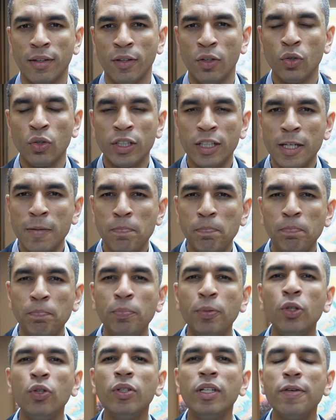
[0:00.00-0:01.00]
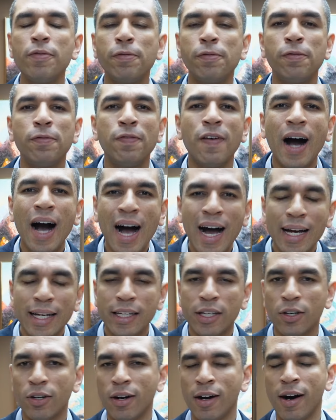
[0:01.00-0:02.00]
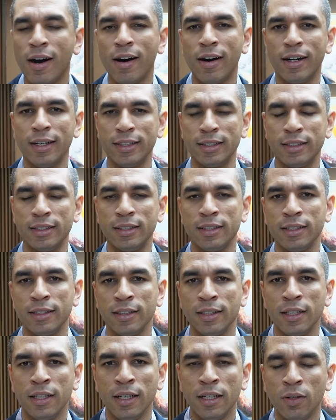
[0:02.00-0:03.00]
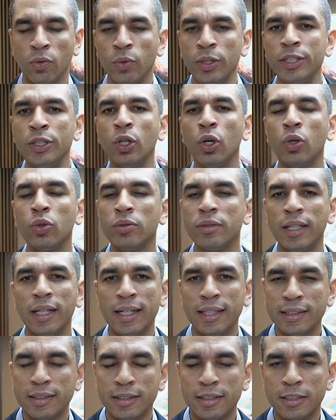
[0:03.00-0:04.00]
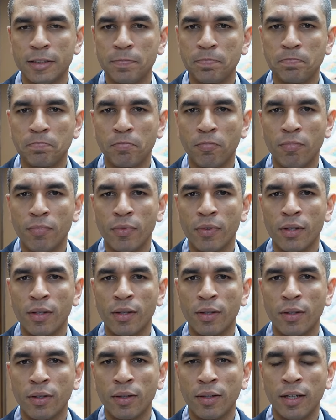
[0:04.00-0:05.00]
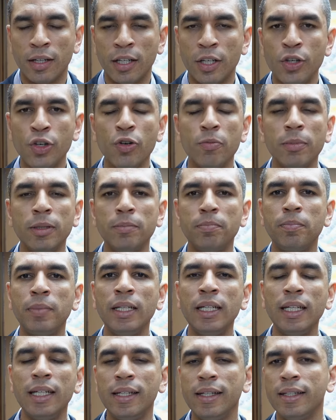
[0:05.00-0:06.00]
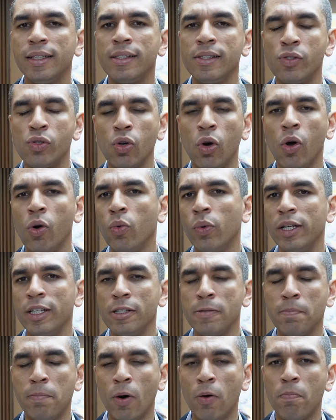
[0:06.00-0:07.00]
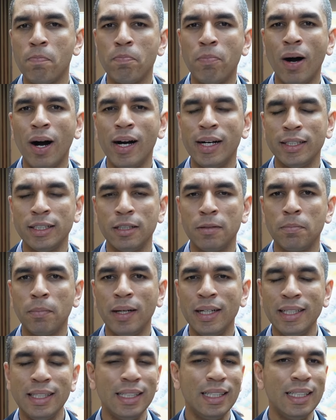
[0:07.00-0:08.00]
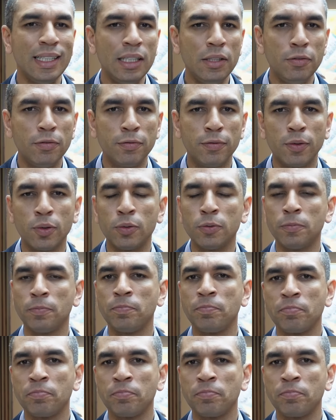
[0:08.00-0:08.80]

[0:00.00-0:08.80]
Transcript: You keep purifying your heart. We know that human beings are always bombarded by evil.